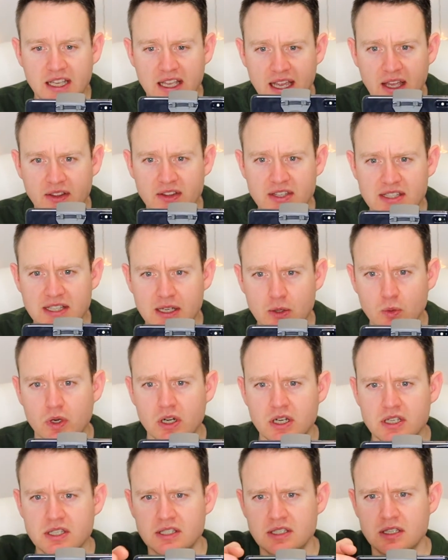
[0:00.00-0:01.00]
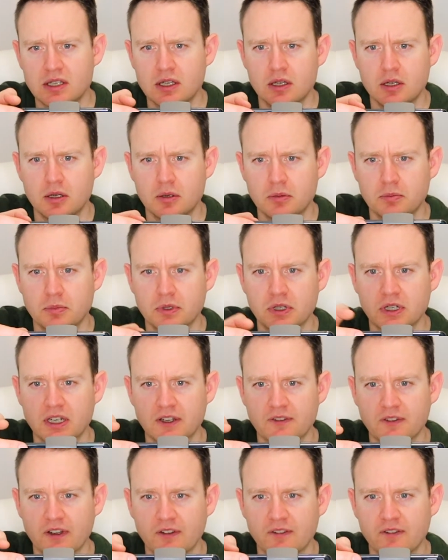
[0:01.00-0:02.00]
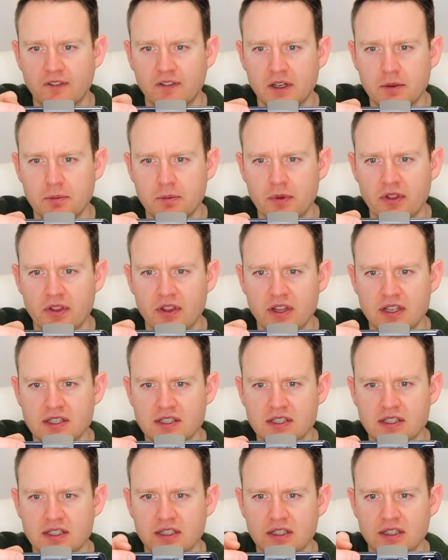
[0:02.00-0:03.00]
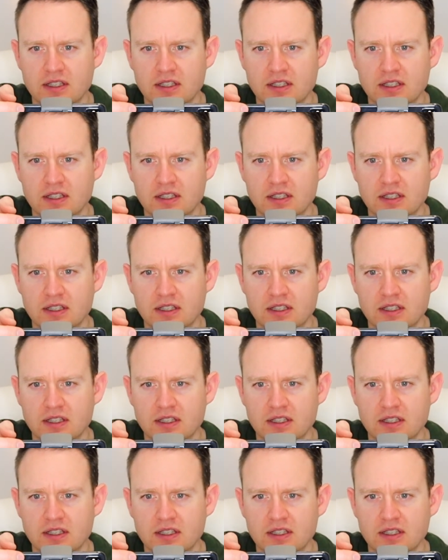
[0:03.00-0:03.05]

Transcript: how this thing works, but if I flip this,